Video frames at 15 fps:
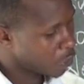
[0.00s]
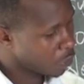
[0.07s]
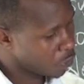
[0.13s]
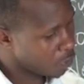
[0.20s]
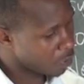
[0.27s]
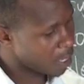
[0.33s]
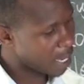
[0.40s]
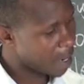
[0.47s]

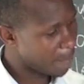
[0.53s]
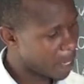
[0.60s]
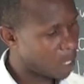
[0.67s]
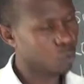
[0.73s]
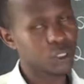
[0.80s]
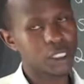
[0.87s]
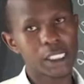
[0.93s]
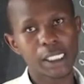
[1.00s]
new
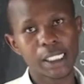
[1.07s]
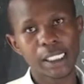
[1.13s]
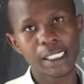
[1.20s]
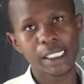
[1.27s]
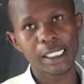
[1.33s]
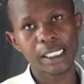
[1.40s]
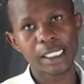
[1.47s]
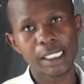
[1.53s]
amount
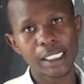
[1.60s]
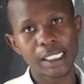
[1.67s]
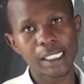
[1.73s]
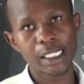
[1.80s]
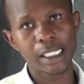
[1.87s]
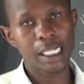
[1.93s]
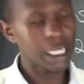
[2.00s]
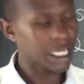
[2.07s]

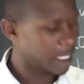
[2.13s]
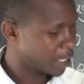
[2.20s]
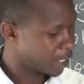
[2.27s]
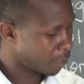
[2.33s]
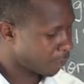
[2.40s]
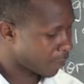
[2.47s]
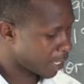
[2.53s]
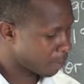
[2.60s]

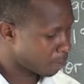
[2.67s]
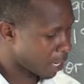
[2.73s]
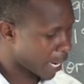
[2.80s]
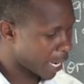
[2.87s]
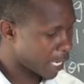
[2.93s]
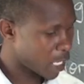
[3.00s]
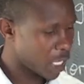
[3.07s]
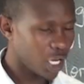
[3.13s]
divided
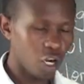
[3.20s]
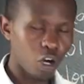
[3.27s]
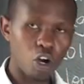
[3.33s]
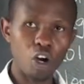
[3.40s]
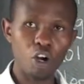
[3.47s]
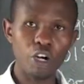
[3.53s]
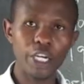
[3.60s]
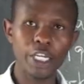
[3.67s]

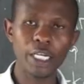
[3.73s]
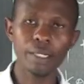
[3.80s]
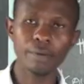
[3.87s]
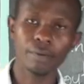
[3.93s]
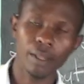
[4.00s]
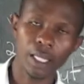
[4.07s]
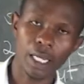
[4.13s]
by old